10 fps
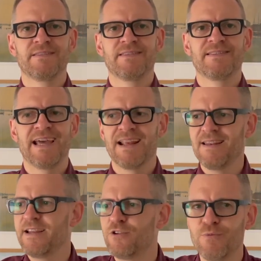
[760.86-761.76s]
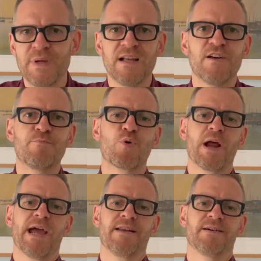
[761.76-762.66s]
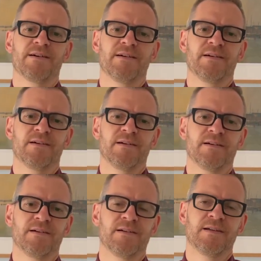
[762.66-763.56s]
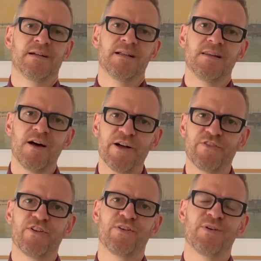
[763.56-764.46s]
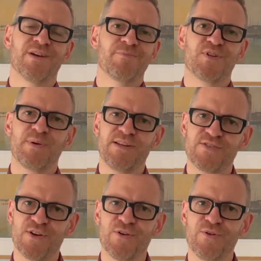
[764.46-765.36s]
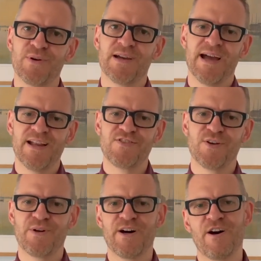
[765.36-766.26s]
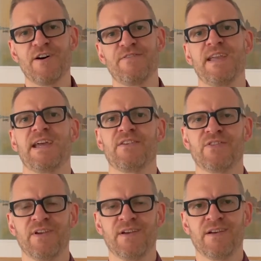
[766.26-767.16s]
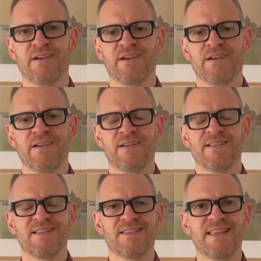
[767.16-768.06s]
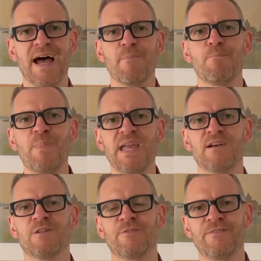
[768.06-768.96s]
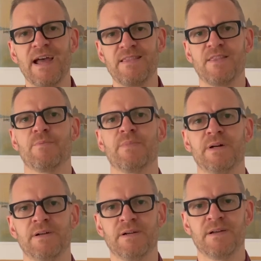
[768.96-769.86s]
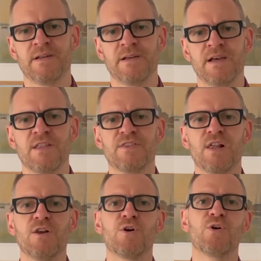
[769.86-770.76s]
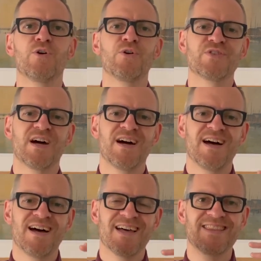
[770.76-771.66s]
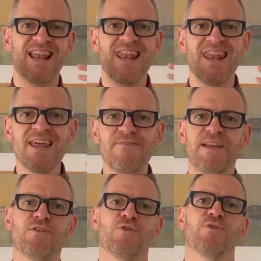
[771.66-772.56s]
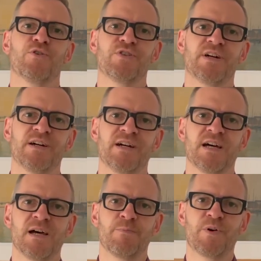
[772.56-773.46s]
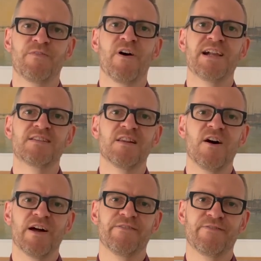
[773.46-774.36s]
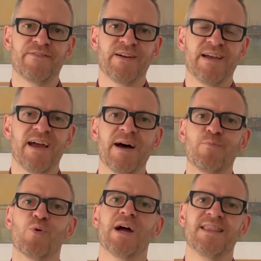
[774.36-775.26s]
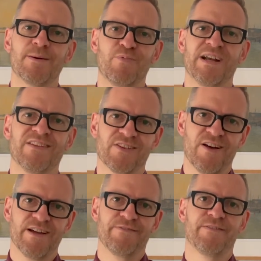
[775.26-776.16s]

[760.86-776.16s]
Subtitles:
that little meal of bread lasted between 2 and 2.5 years. That meal fed them. The Lord, the living Lord, provides life and bread that brings life.